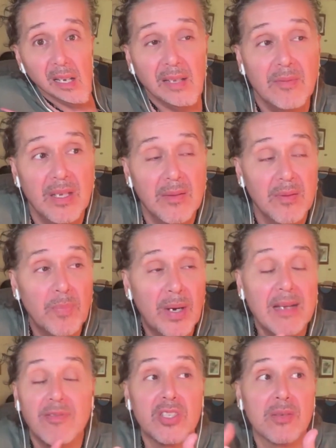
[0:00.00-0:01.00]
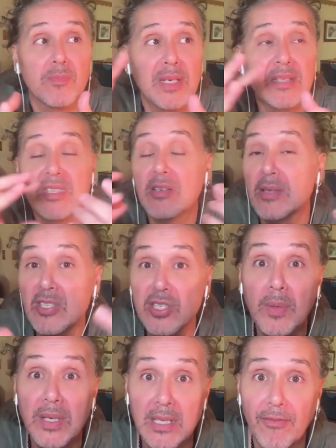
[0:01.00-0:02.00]
and in
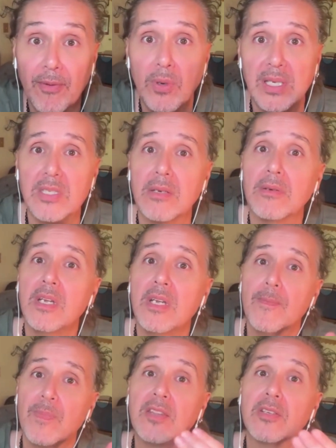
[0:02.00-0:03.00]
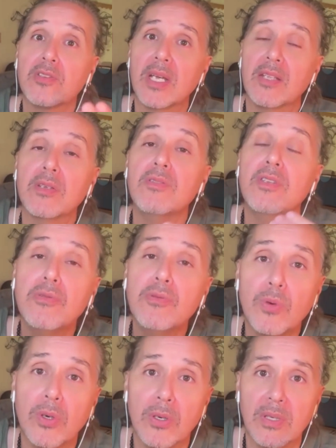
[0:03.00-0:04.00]
so many different ways. So and the new
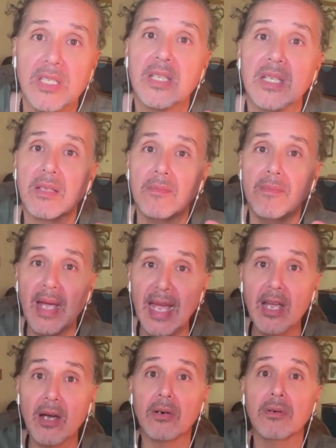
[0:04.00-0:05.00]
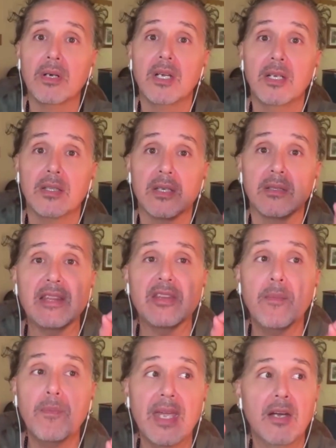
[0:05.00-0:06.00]
role is that the male, not
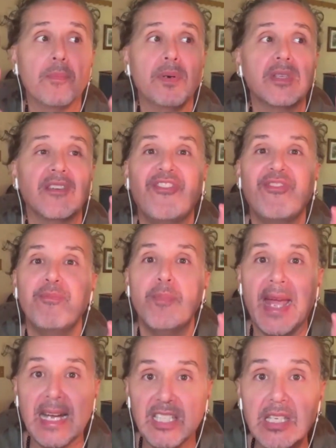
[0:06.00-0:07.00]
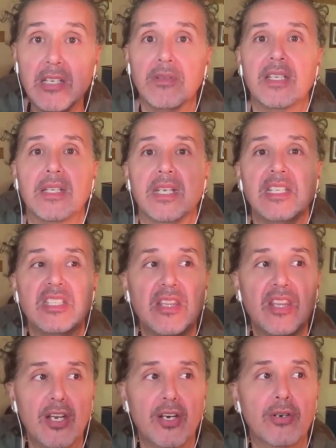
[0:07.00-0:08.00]
the male, but the masculine is
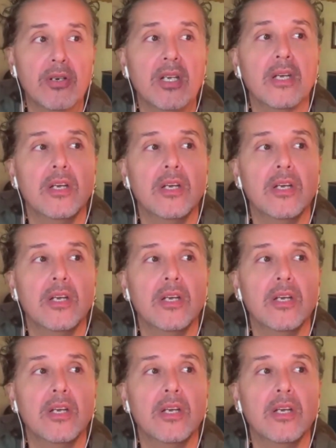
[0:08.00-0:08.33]
there